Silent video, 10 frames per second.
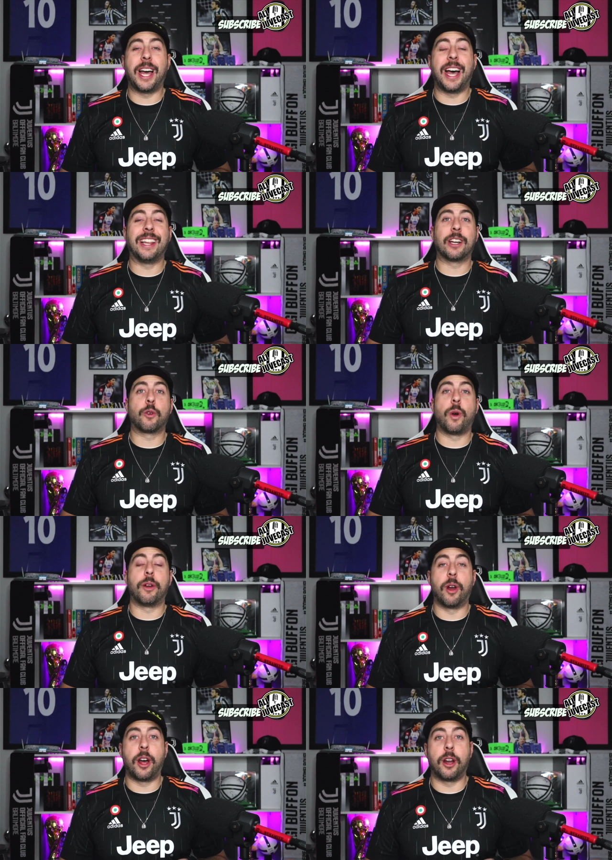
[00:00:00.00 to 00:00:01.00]
a la
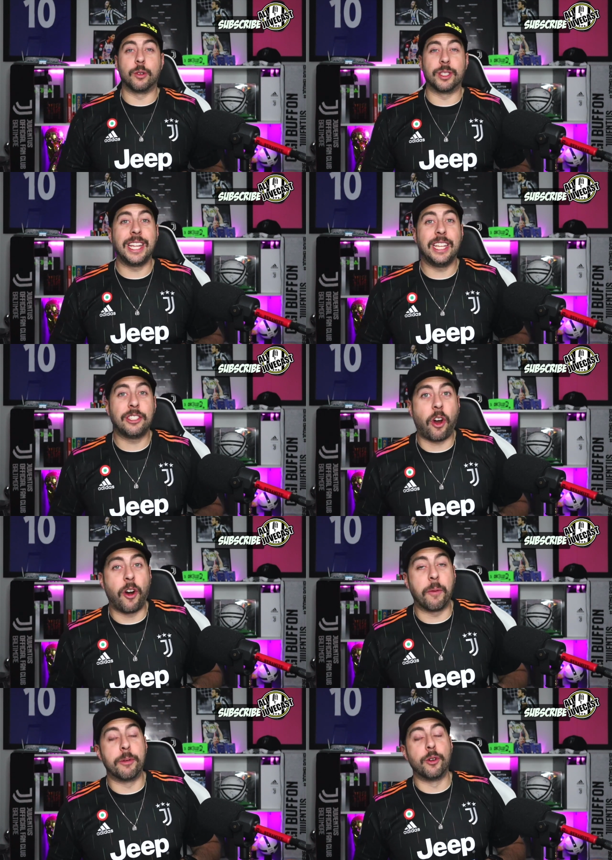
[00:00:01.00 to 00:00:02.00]
Cuadrados. These
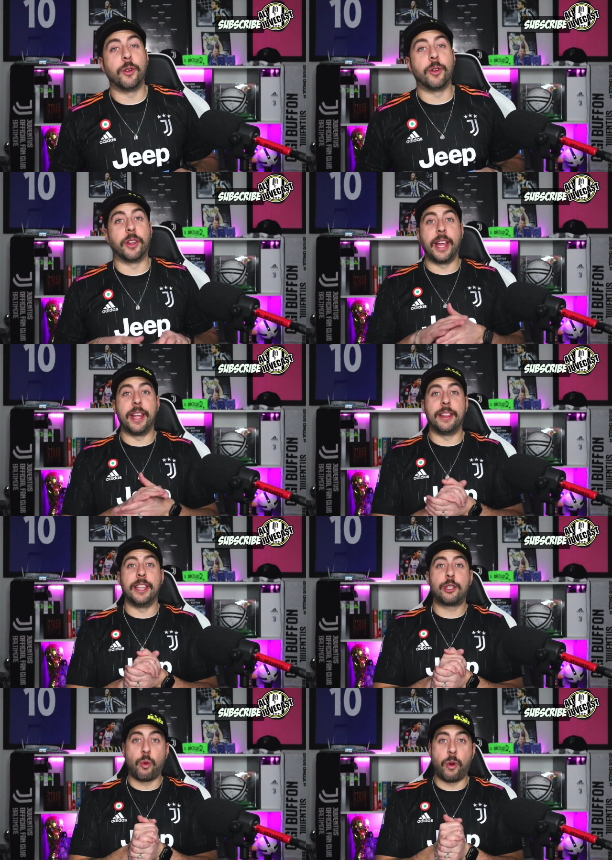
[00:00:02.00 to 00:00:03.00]
are brutal, and
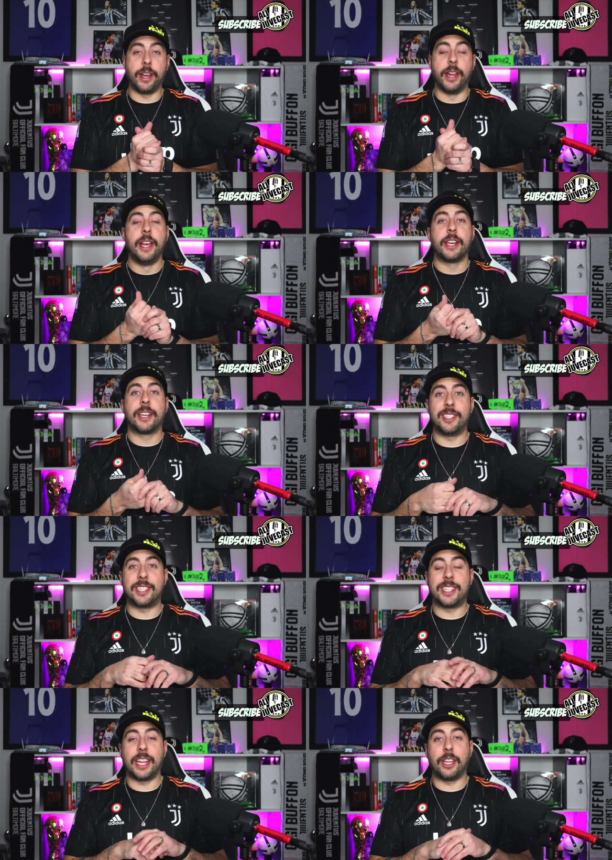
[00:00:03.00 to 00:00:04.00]
this one could
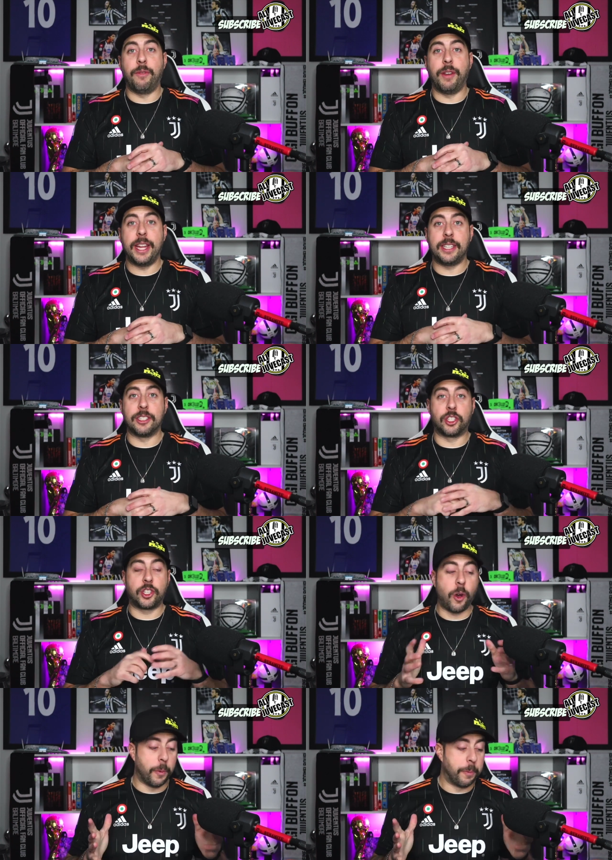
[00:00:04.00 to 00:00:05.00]
sting Juventus.
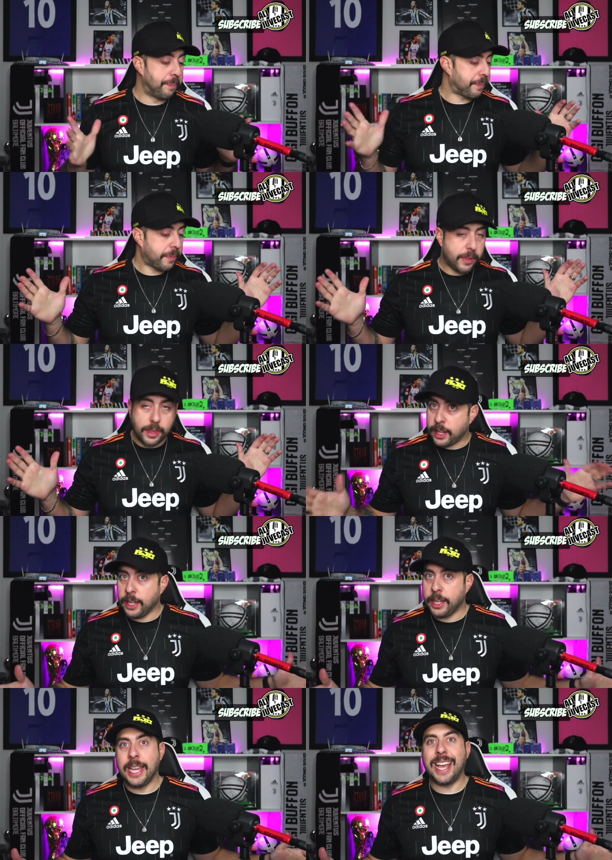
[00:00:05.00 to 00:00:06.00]
So
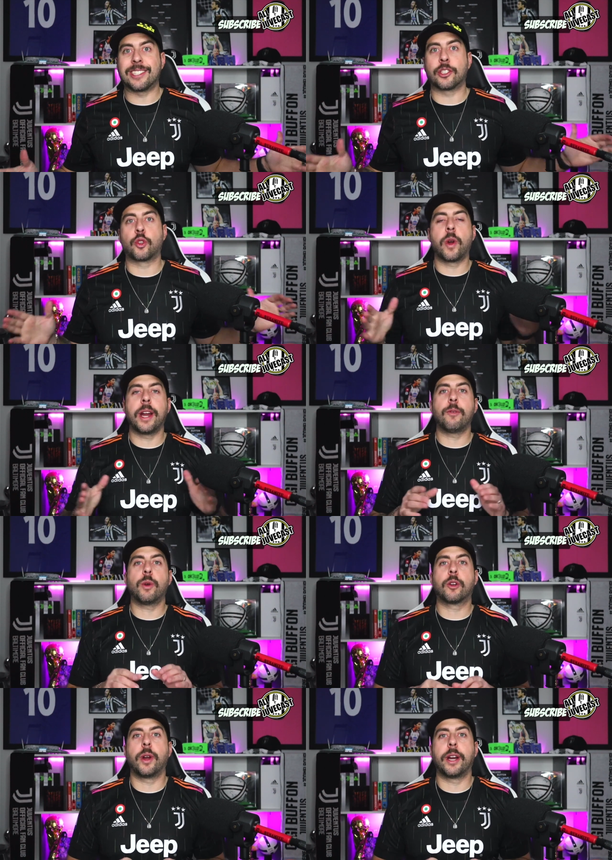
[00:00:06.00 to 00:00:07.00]
yes, credit
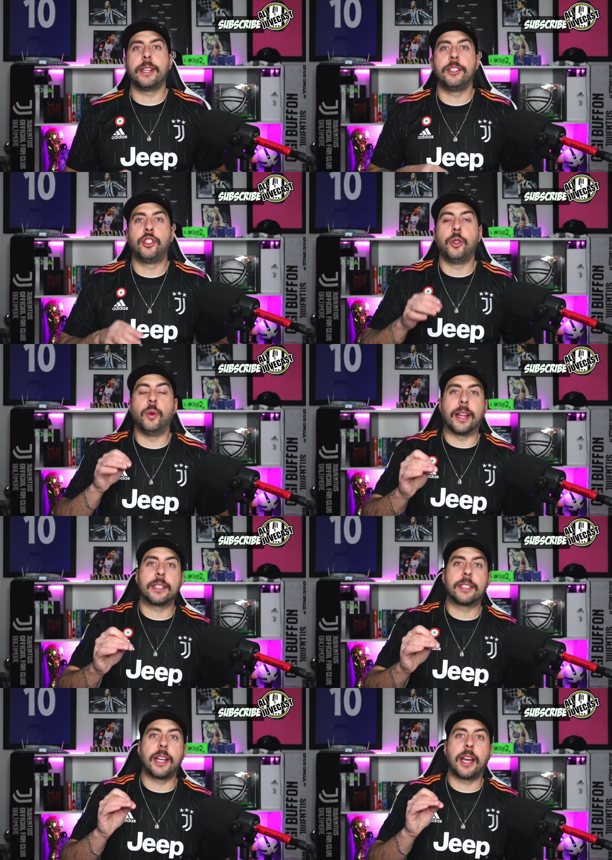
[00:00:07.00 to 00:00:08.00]
where credit is due.
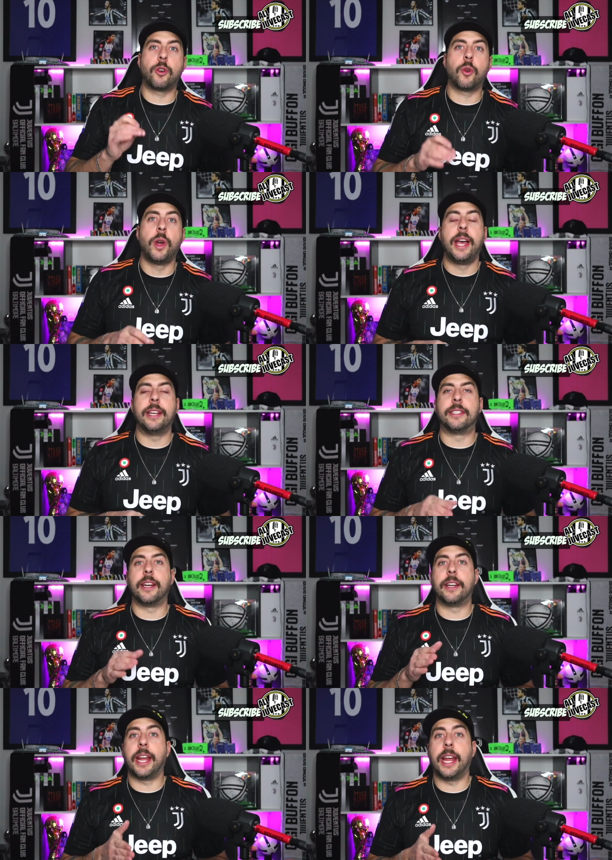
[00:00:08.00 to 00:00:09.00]
Sandro has
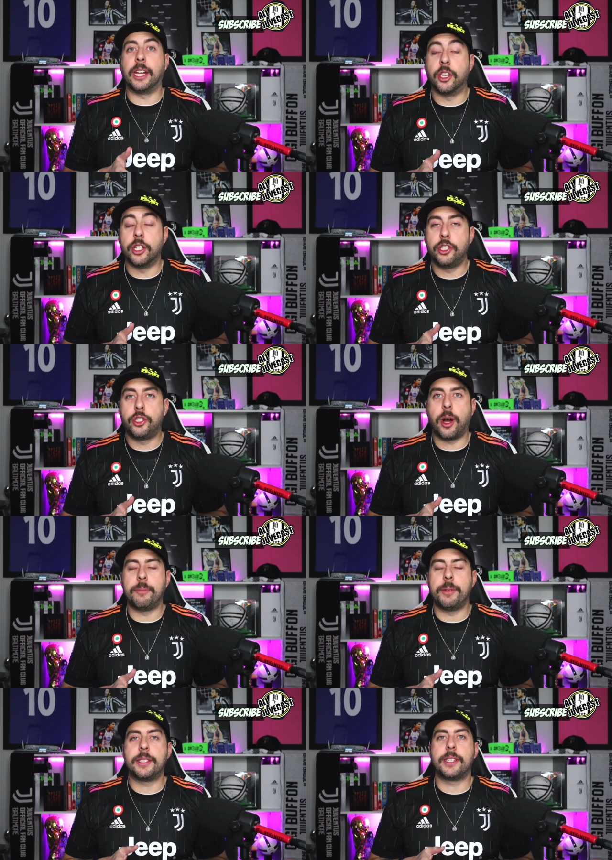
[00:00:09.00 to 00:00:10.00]
done a good
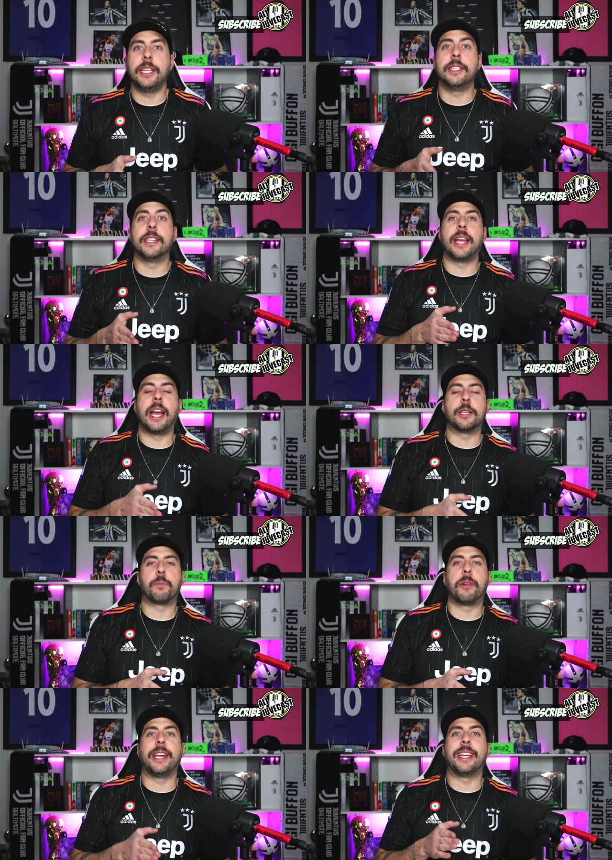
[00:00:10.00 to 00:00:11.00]
job this season as
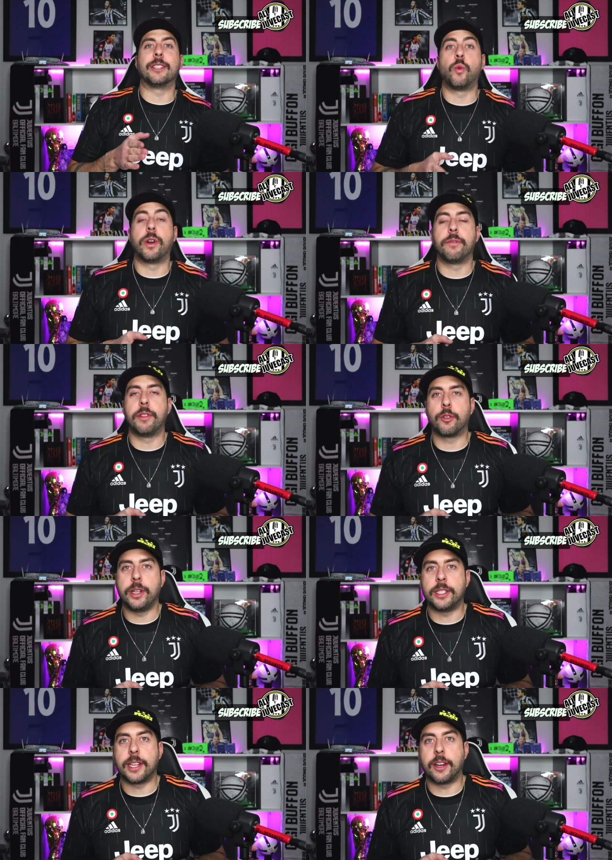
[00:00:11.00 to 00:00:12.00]
playing as one of the
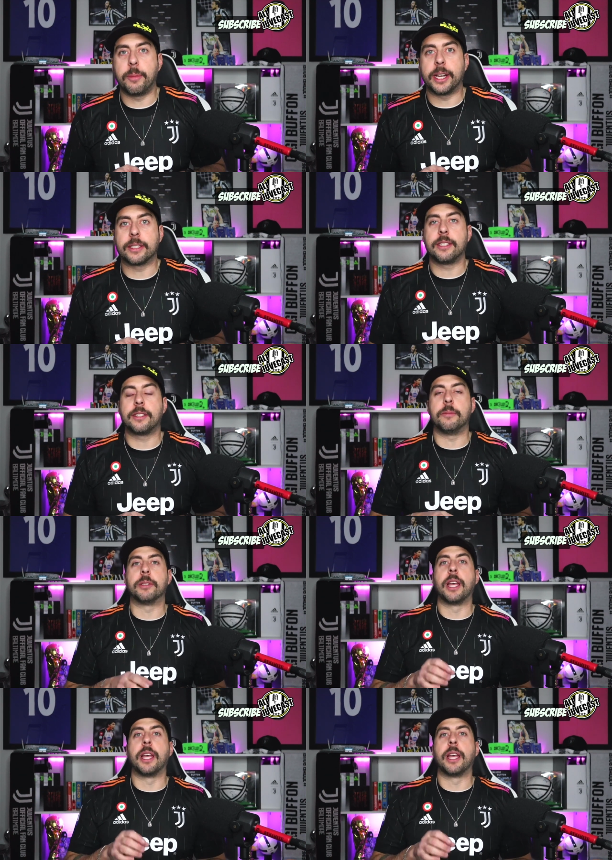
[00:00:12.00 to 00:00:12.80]
three center back systems.